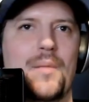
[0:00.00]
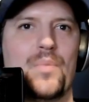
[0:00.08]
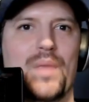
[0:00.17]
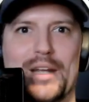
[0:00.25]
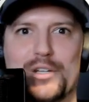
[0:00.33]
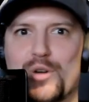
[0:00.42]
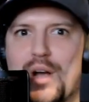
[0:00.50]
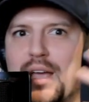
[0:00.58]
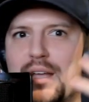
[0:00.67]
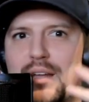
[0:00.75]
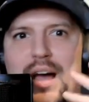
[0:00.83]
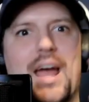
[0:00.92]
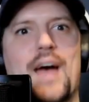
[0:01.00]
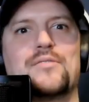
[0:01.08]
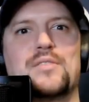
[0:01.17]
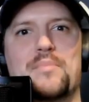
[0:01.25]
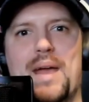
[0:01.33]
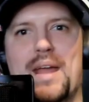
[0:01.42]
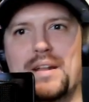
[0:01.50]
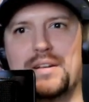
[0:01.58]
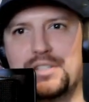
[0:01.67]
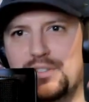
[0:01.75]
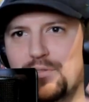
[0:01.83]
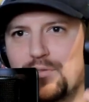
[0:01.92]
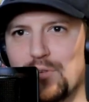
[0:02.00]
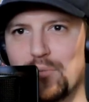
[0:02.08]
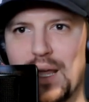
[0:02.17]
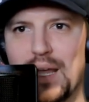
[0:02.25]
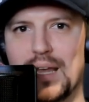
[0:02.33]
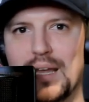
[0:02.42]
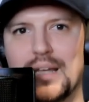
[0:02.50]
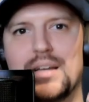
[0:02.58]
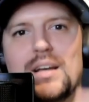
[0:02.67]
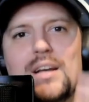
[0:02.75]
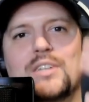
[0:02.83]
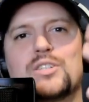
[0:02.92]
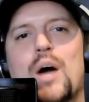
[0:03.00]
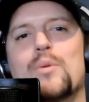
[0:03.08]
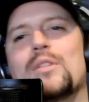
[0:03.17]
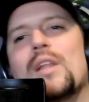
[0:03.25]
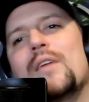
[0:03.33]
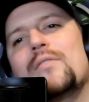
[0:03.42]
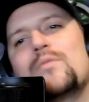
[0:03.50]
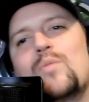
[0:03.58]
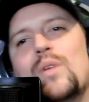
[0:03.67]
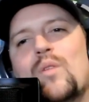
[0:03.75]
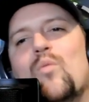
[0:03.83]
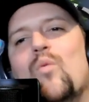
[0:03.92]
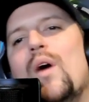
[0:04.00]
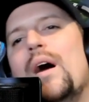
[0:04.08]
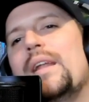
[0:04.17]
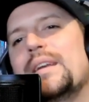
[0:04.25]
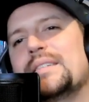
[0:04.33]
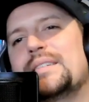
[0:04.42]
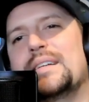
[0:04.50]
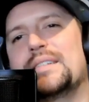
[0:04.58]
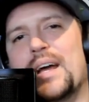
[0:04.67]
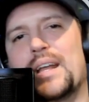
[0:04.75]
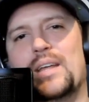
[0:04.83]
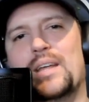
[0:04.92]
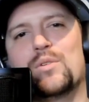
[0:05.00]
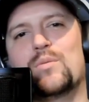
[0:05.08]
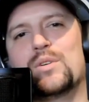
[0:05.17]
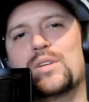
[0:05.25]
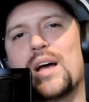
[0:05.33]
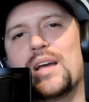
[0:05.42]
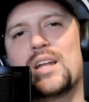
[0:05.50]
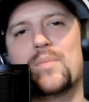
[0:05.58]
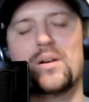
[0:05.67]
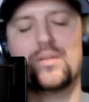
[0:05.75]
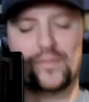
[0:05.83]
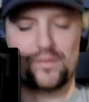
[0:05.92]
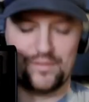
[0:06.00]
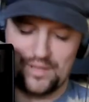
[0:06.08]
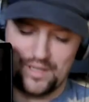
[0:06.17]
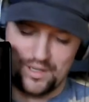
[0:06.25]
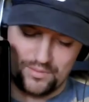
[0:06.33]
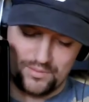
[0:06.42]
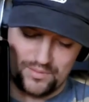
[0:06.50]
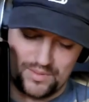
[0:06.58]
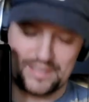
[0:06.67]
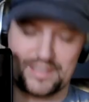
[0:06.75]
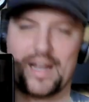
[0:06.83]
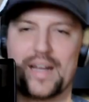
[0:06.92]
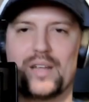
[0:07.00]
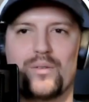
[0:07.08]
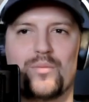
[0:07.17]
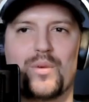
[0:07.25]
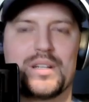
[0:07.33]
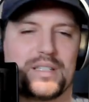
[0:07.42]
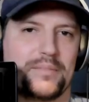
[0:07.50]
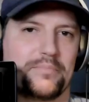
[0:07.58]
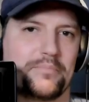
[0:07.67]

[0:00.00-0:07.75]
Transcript: and I try and I have to manage for me. So I would love like what is anxiety? We're we're talking about, you know, anxiety, what is it?